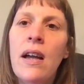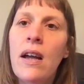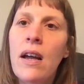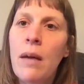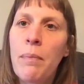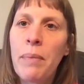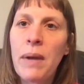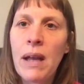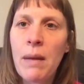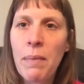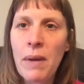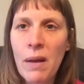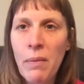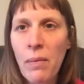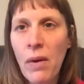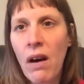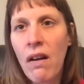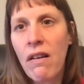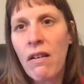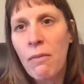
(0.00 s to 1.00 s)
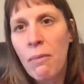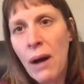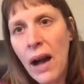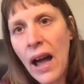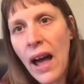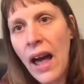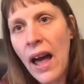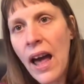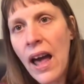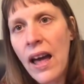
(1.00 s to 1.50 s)
be a bit more
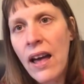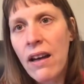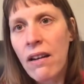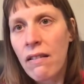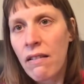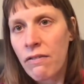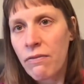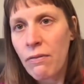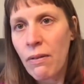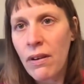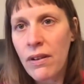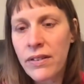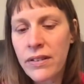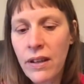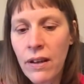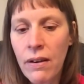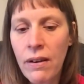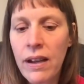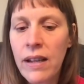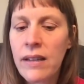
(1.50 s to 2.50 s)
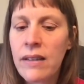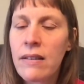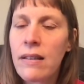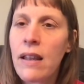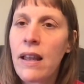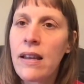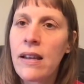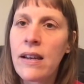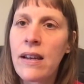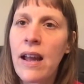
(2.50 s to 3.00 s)
aware of what's going
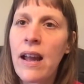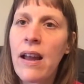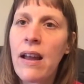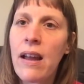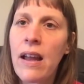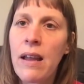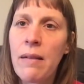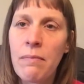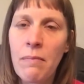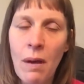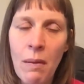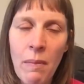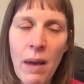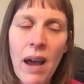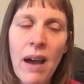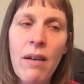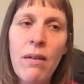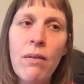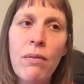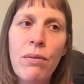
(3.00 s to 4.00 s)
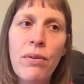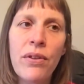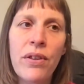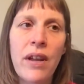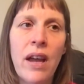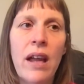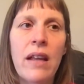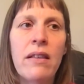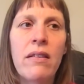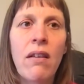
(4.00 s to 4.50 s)
in my mouth,
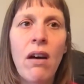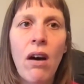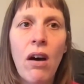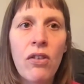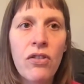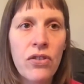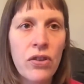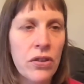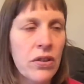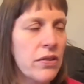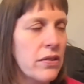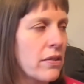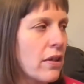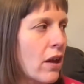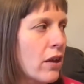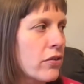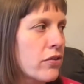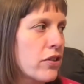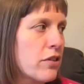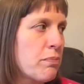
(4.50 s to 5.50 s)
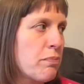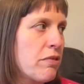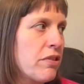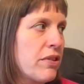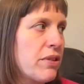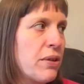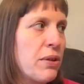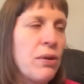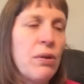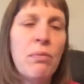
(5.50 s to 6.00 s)
and not just
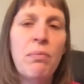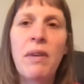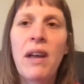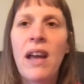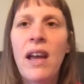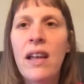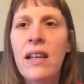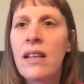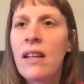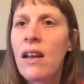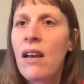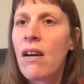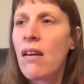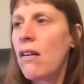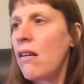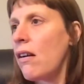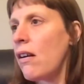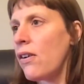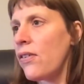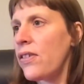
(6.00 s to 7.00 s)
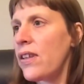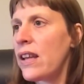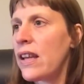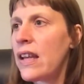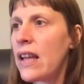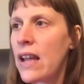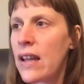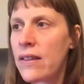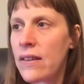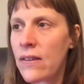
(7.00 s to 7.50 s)
presuming or
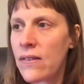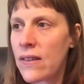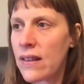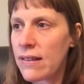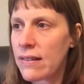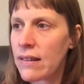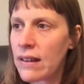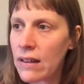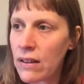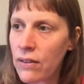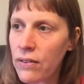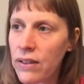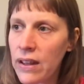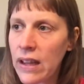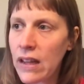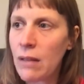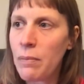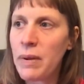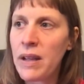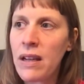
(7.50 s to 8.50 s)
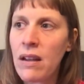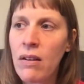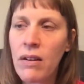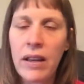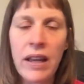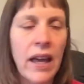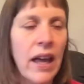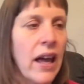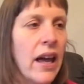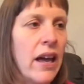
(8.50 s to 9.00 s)
thinking that this little thing will be
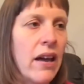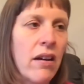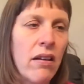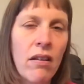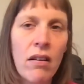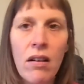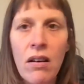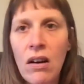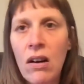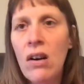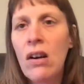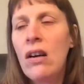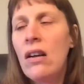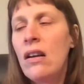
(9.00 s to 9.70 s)
okay or